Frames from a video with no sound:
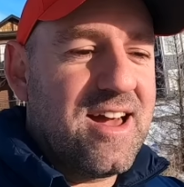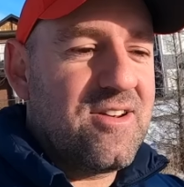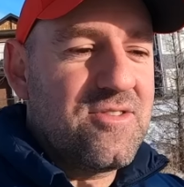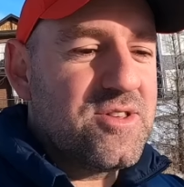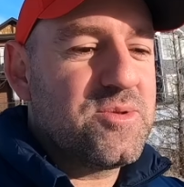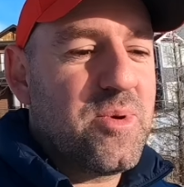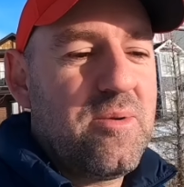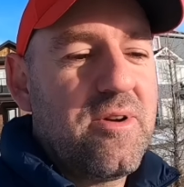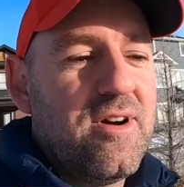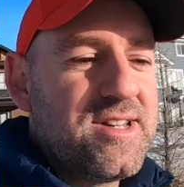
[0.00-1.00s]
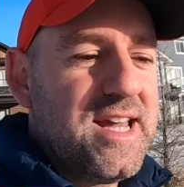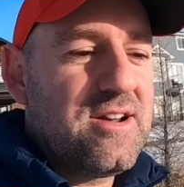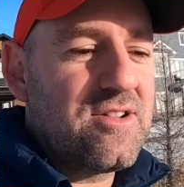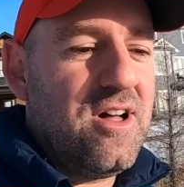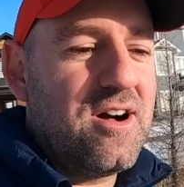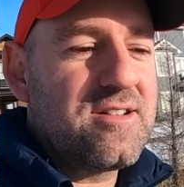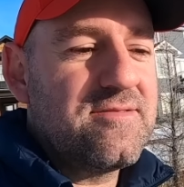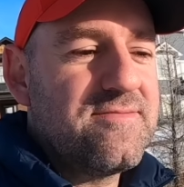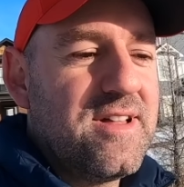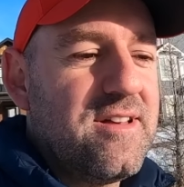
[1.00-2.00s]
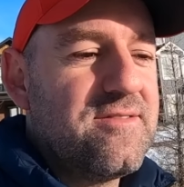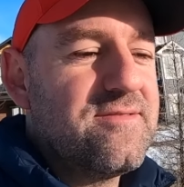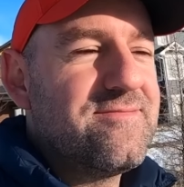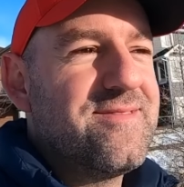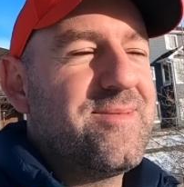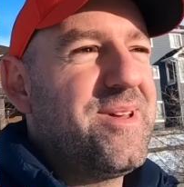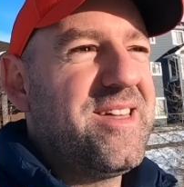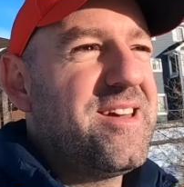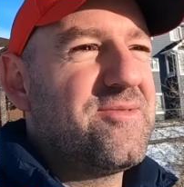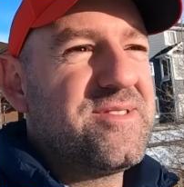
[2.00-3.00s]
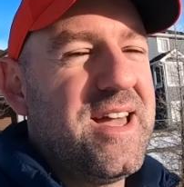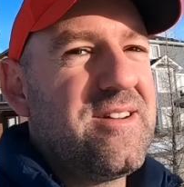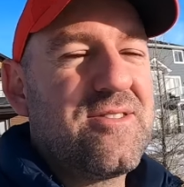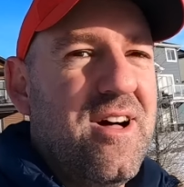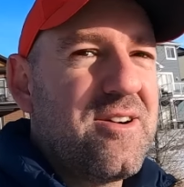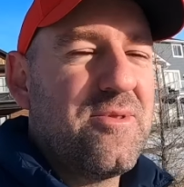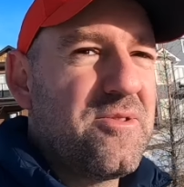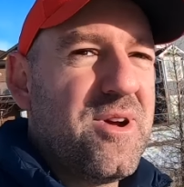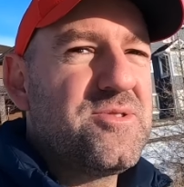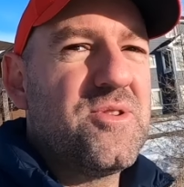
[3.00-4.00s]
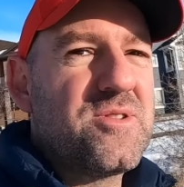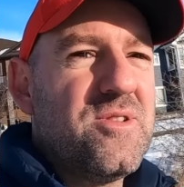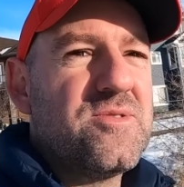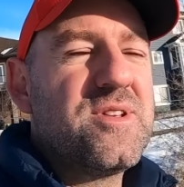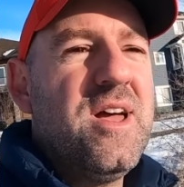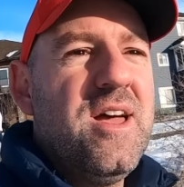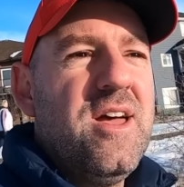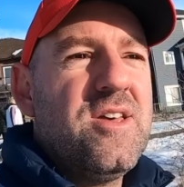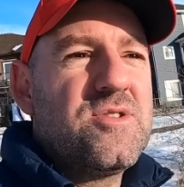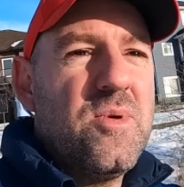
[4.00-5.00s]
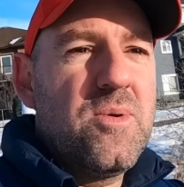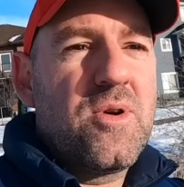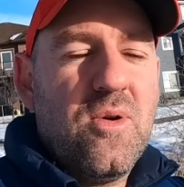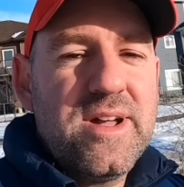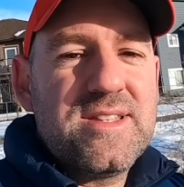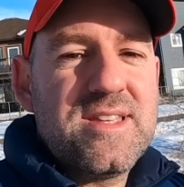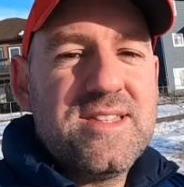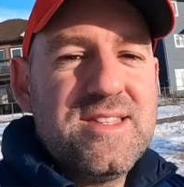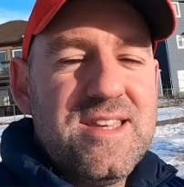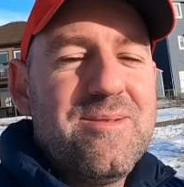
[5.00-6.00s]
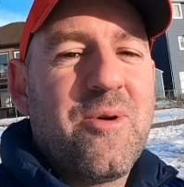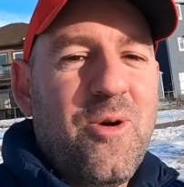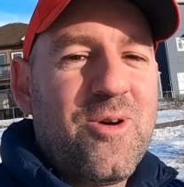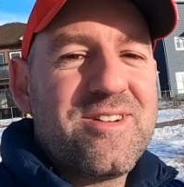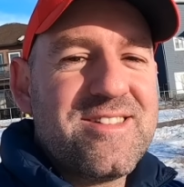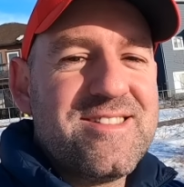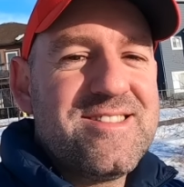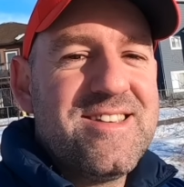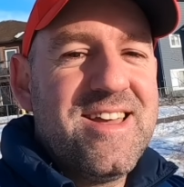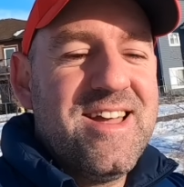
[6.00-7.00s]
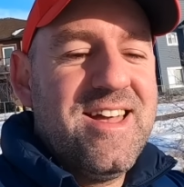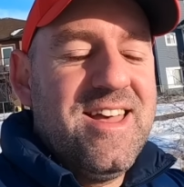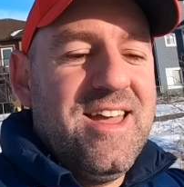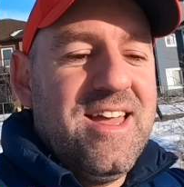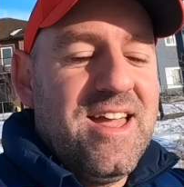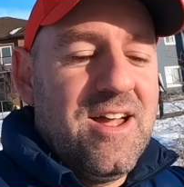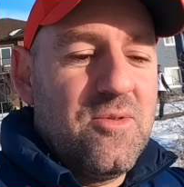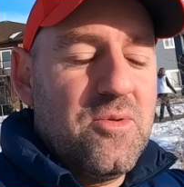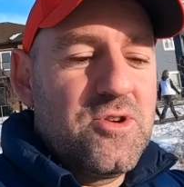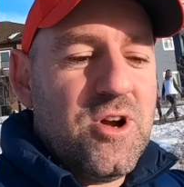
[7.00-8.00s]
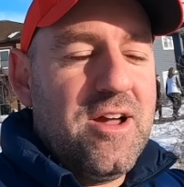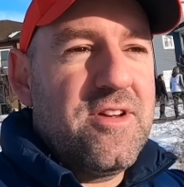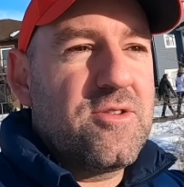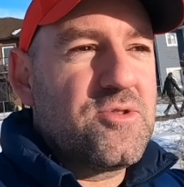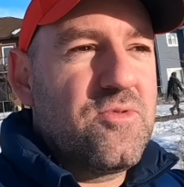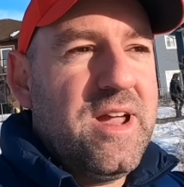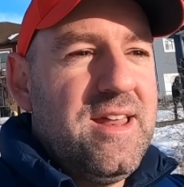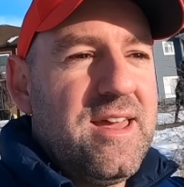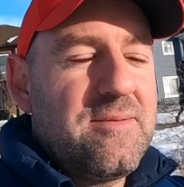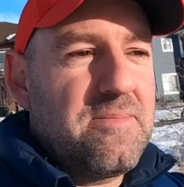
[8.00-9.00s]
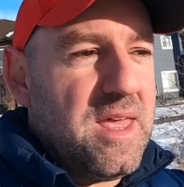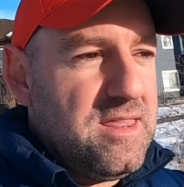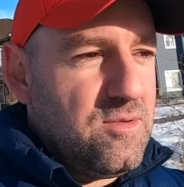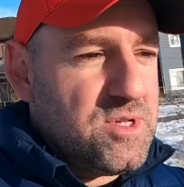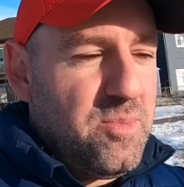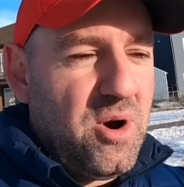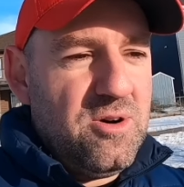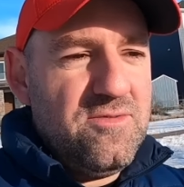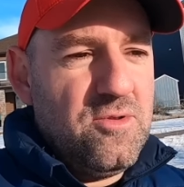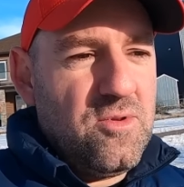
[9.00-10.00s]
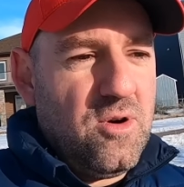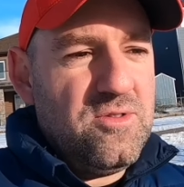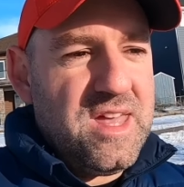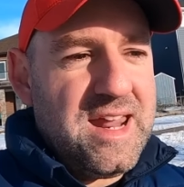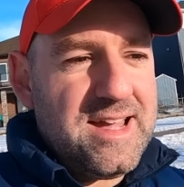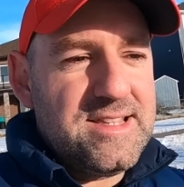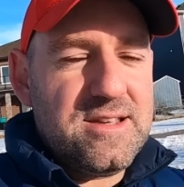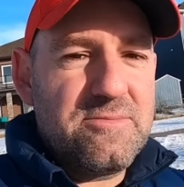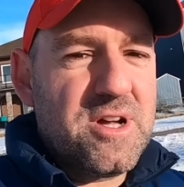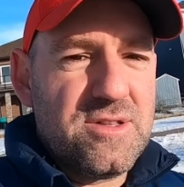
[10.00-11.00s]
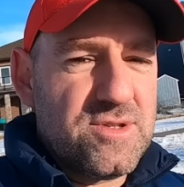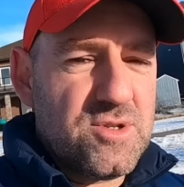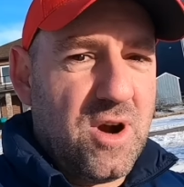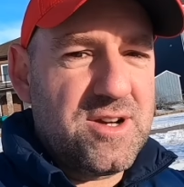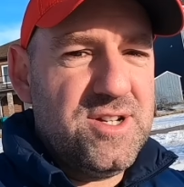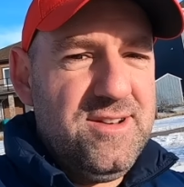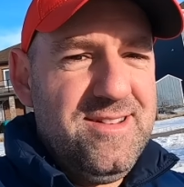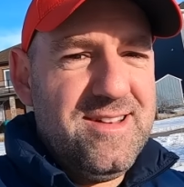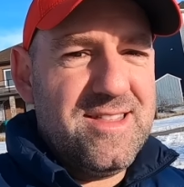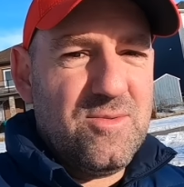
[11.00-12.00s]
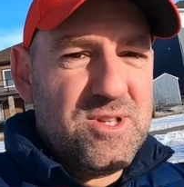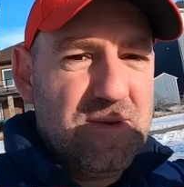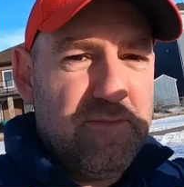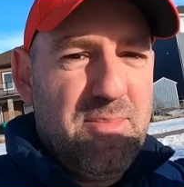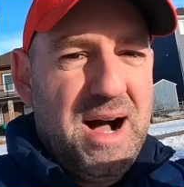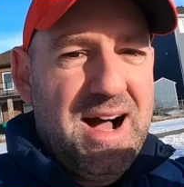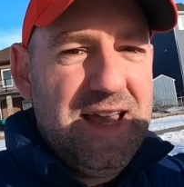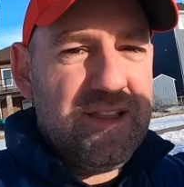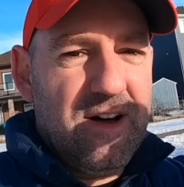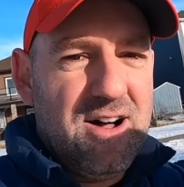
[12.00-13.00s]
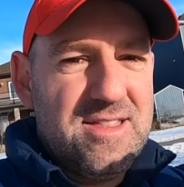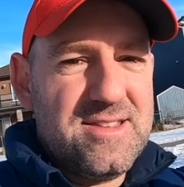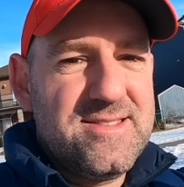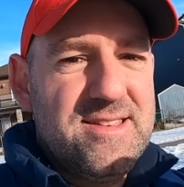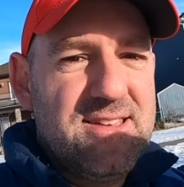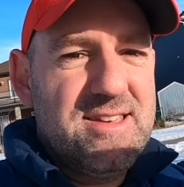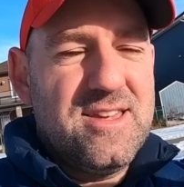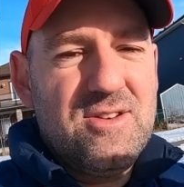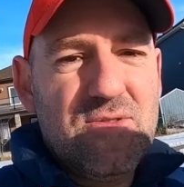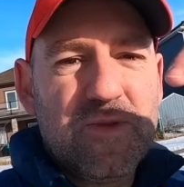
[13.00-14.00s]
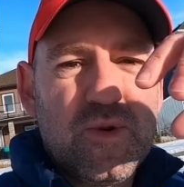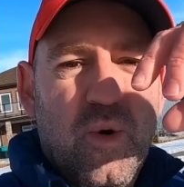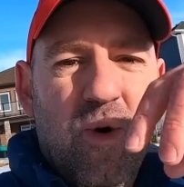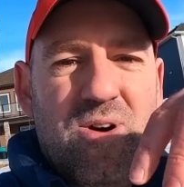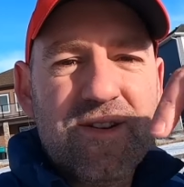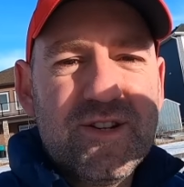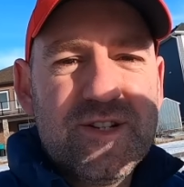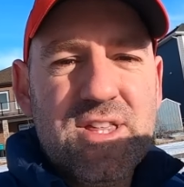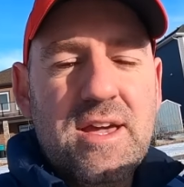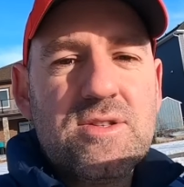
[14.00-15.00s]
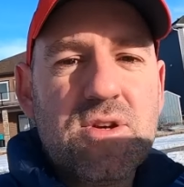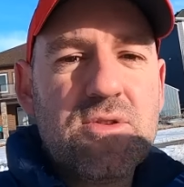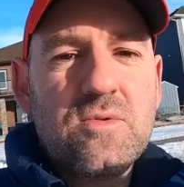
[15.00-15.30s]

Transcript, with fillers: I don't know. This was probably around ten o'clock. I think it was ten o'clock when the restaurant closed. So we were going to Tim Hortons we were driving, it was raining, and there was a part of the road that had some construction. There were some pylons. You know, those orange things on